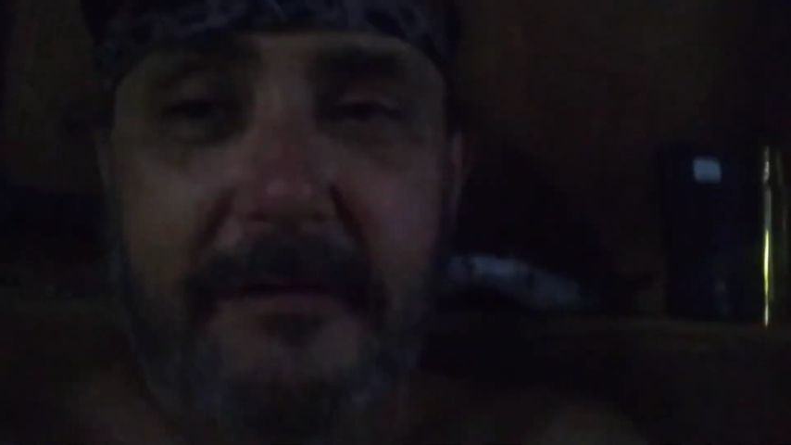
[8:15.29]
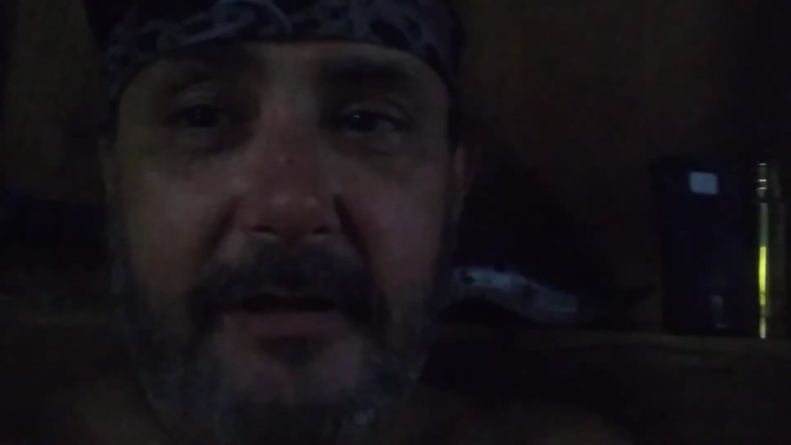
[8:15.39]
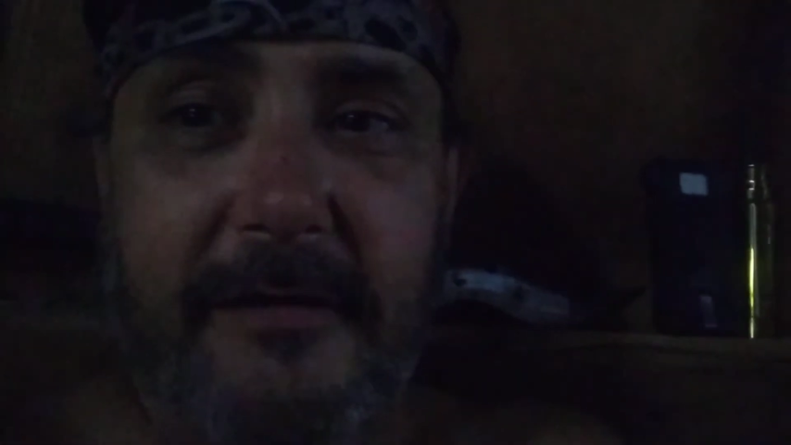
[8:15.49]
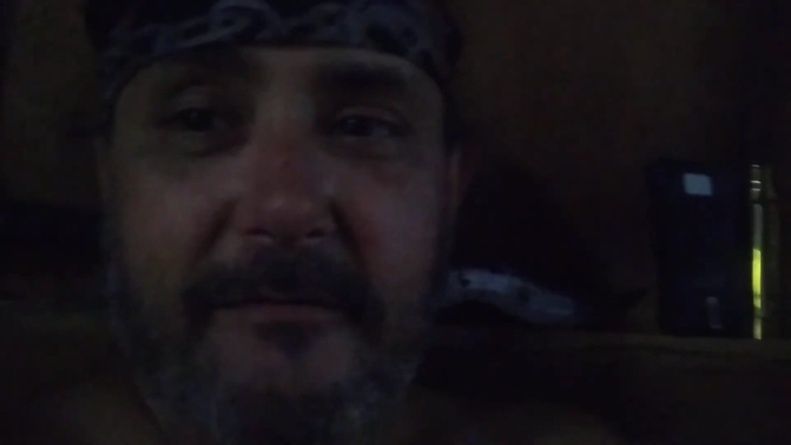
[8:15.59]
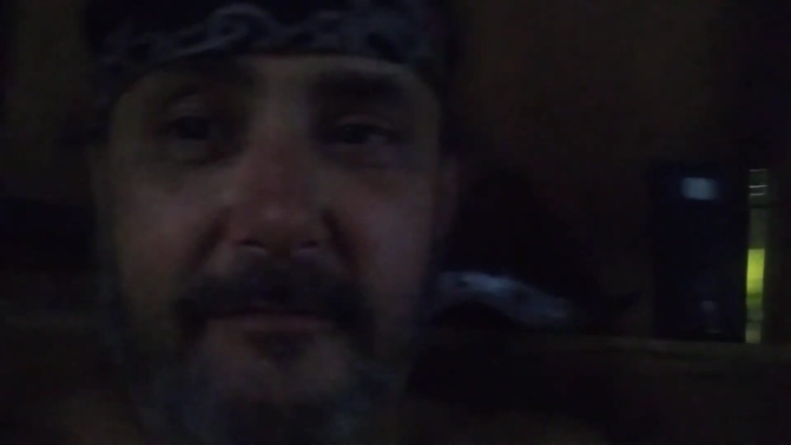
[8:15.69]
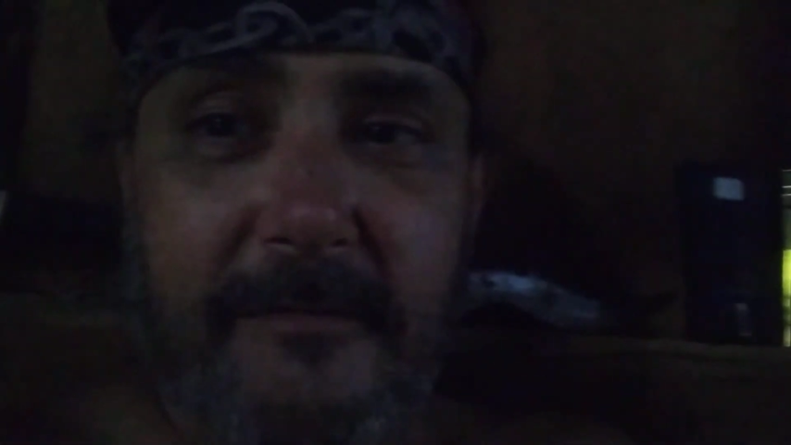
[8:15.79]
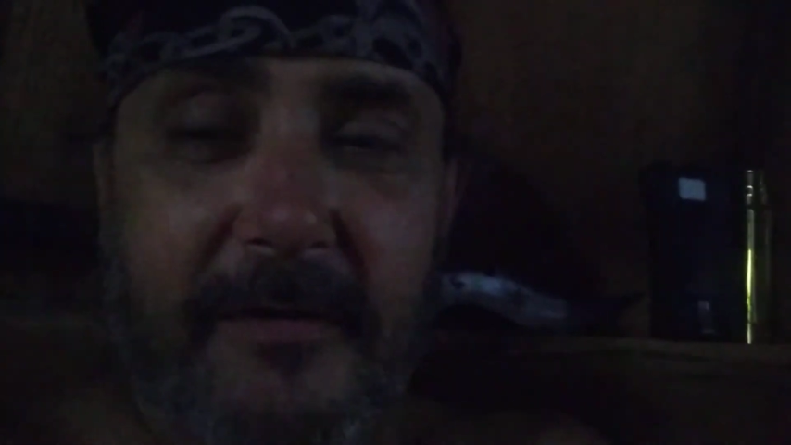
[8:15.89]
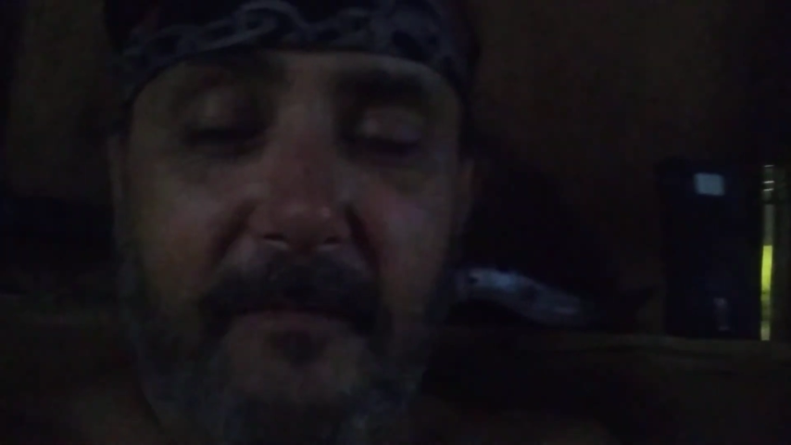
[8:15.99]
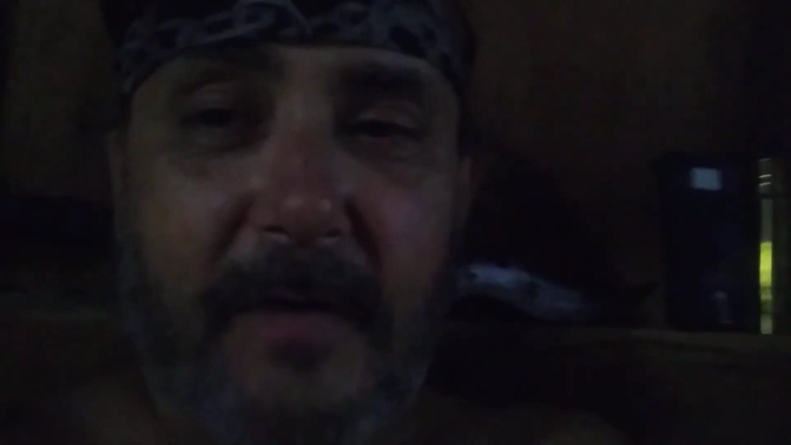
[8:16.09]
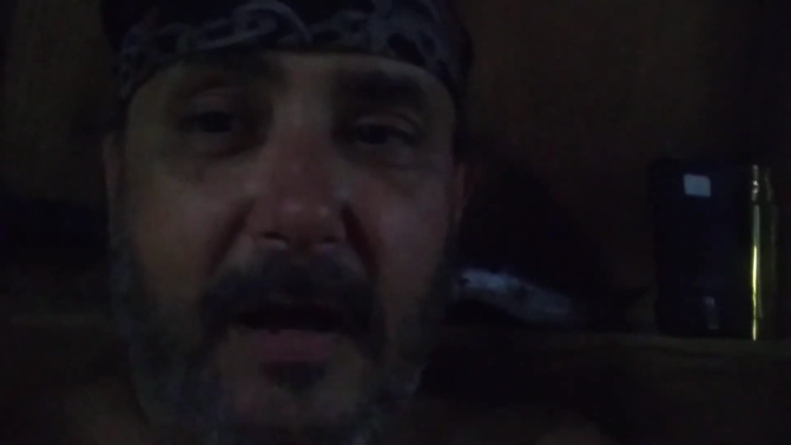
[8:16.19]
And
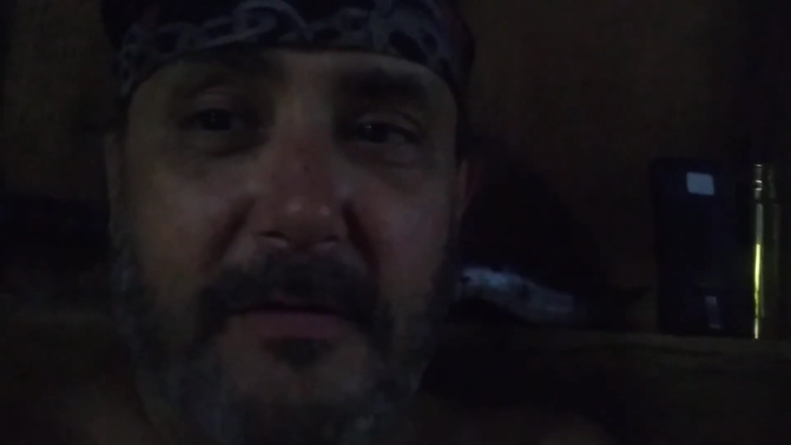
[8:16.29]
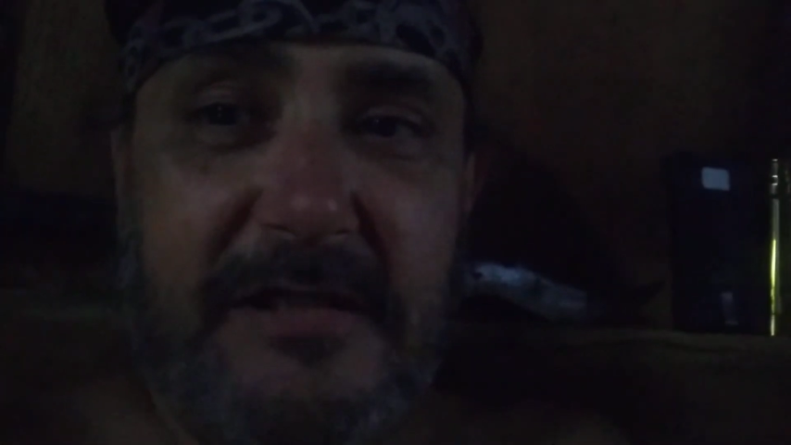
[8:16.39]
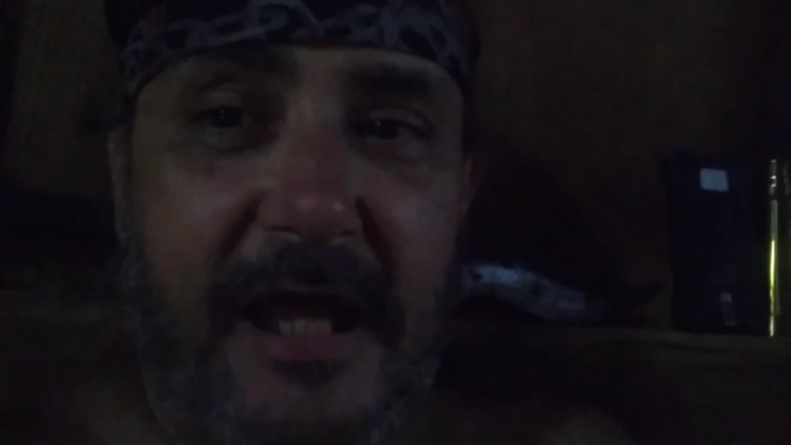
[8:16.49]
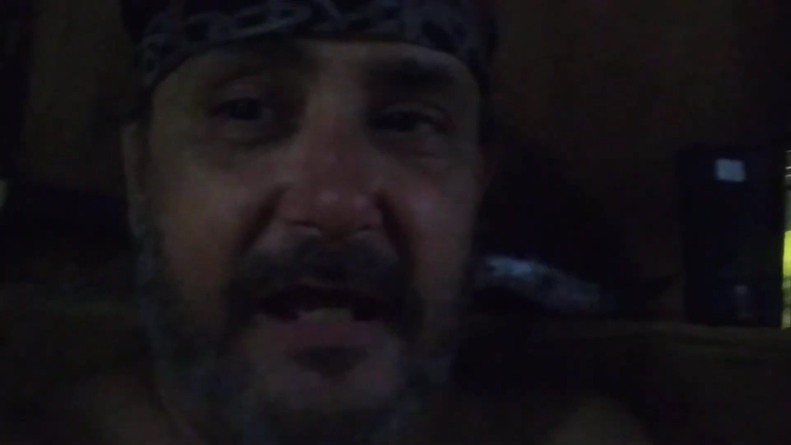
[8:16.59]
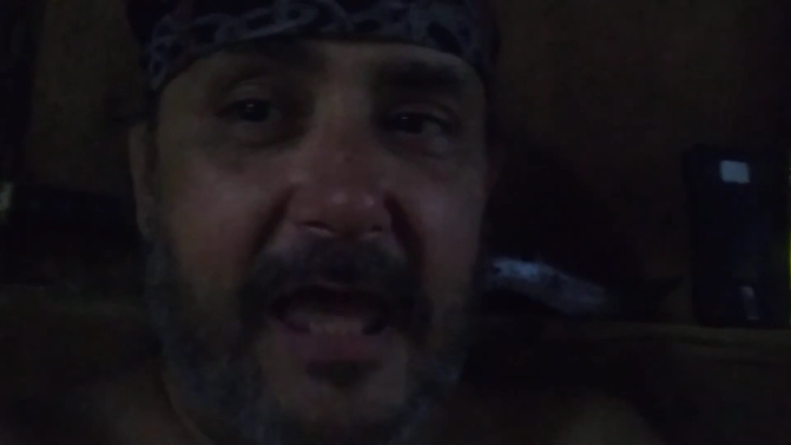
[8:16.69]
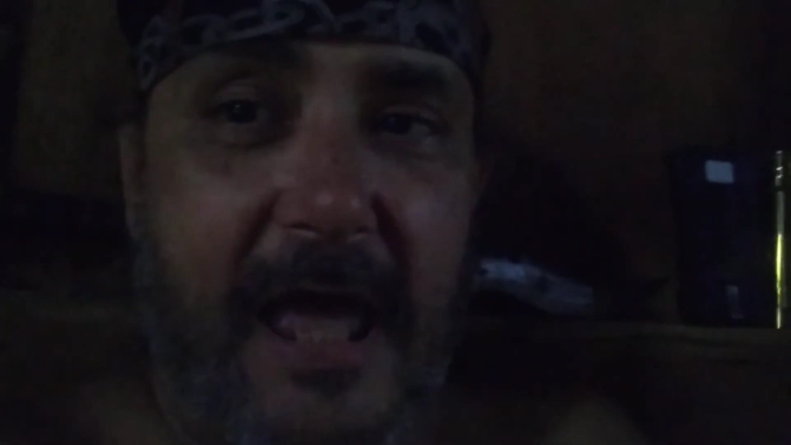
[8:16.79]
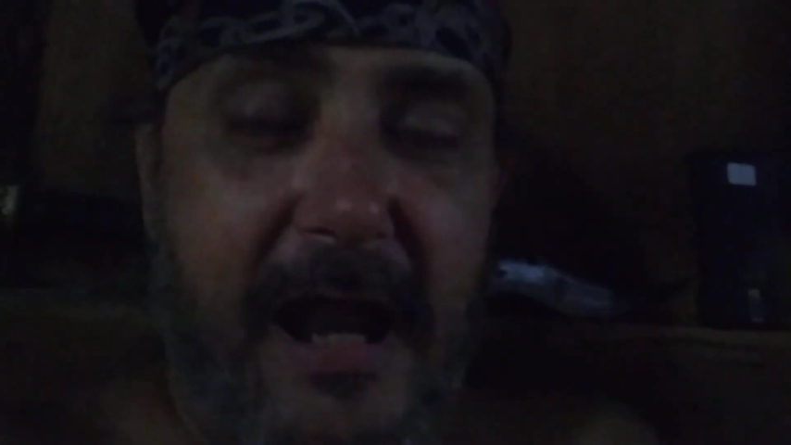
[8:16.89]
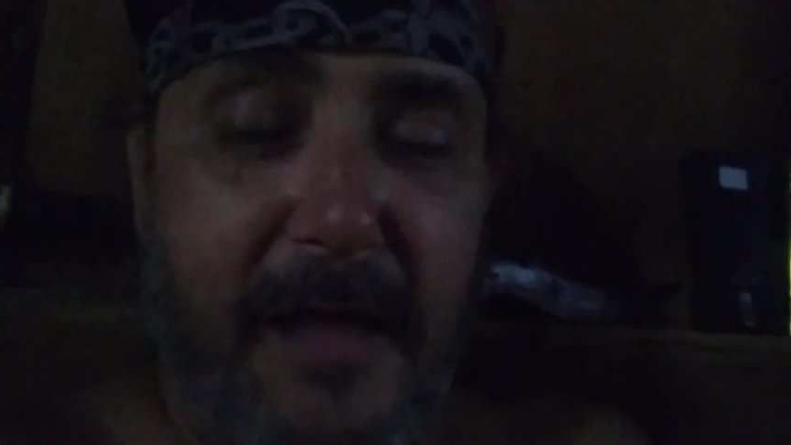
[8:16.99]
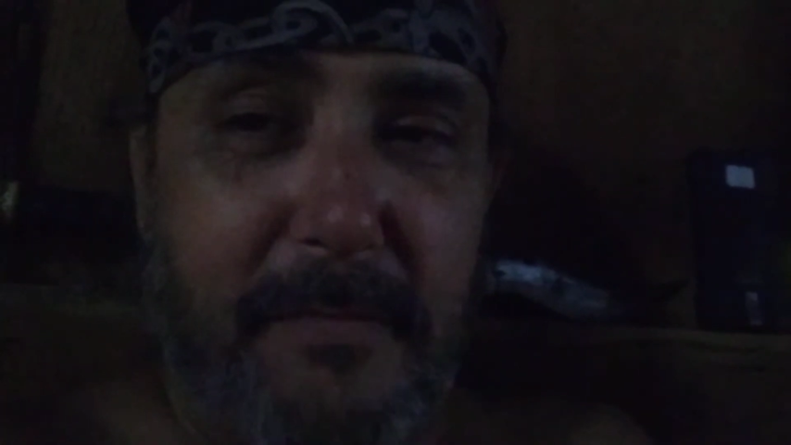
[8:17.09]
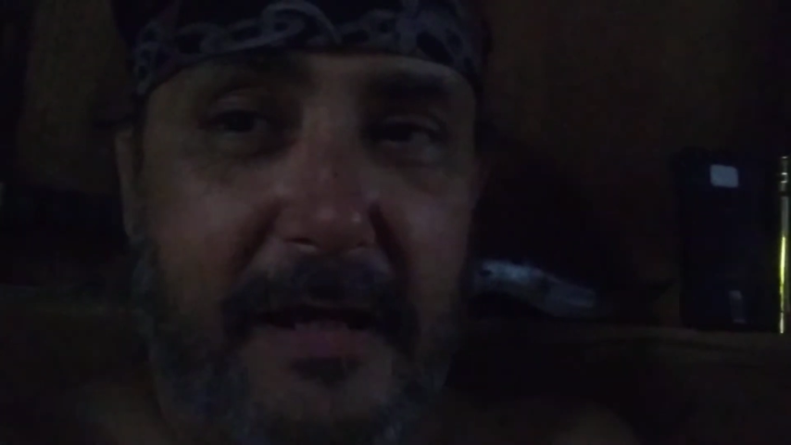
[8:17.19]
if I was that cat,
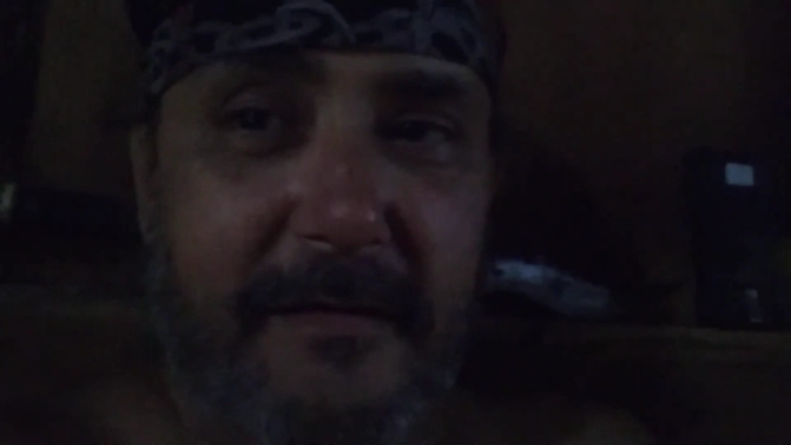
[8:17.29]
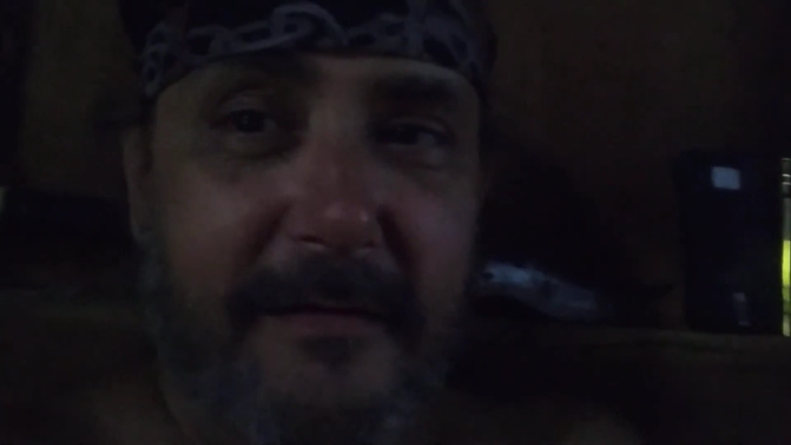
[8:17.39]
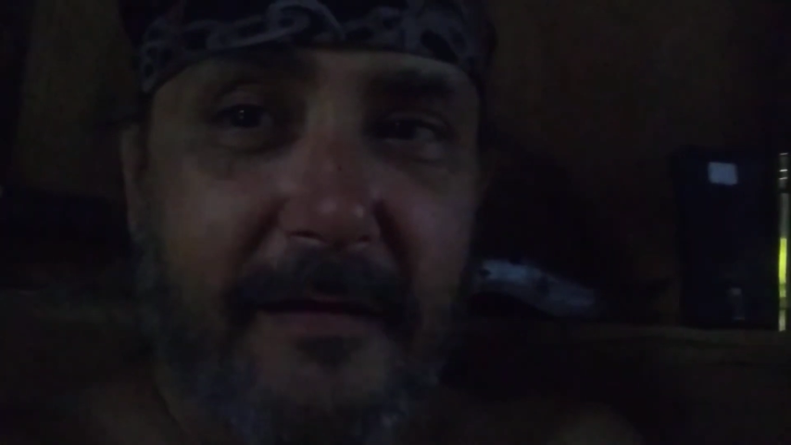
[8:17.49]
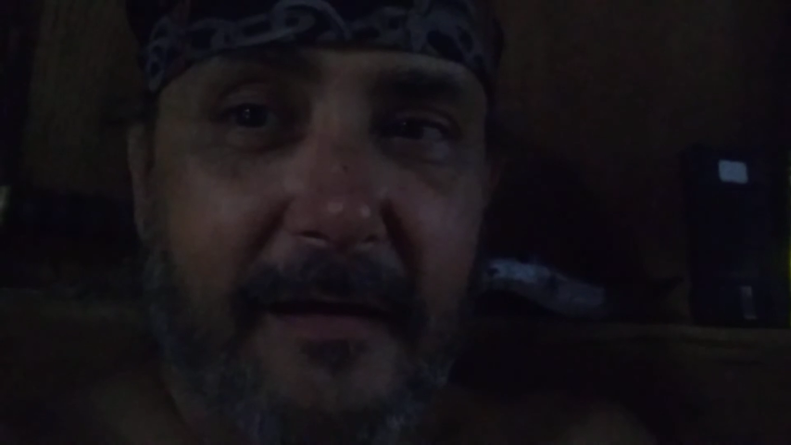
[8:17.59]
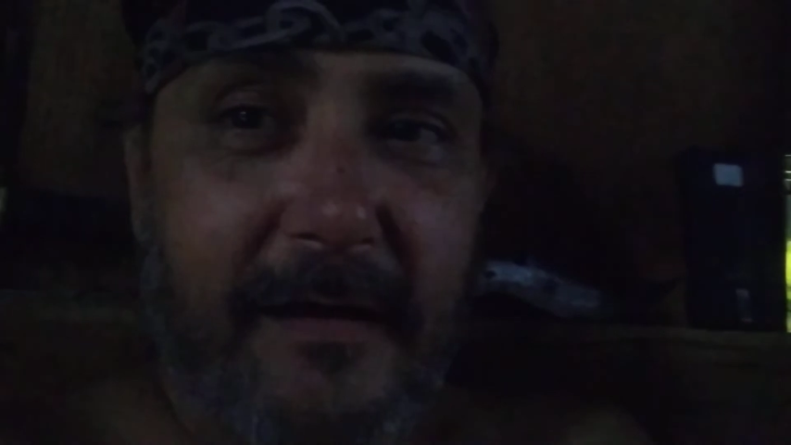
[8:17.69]
I mean,